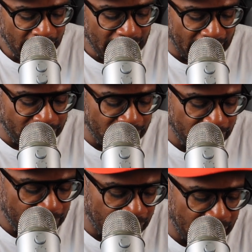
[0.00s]
I
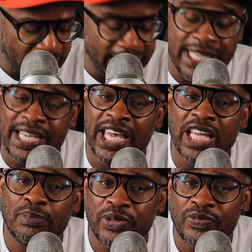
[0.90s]
think that he
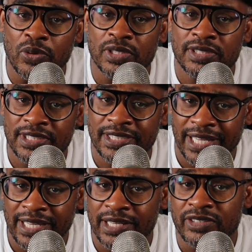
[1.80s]
can be forced into
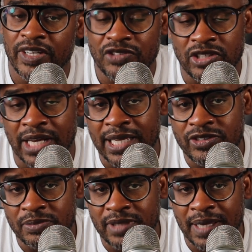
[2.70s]
taking tough shots
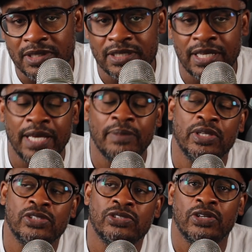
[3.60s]
from time to time,
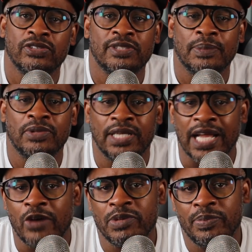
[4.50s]
and so something that
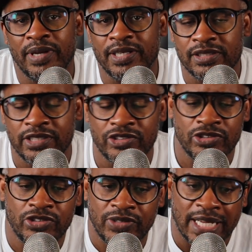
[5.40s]
I'll be paying attention
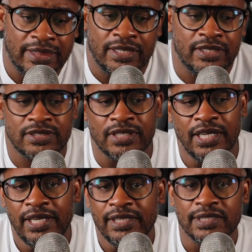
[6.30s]
to. And I think it's
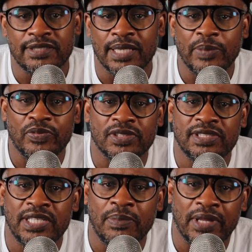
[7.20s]
the same for his
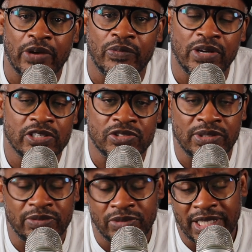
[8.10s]
teammate at Rutgers
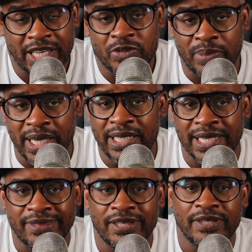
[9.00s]
with Ace Bailey.
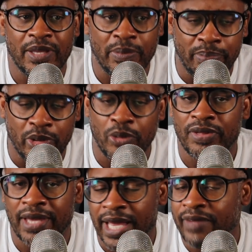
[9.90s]
I think they both
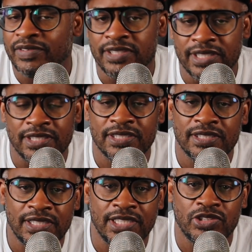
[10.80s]
have a
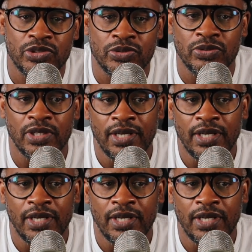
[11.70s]
tendency to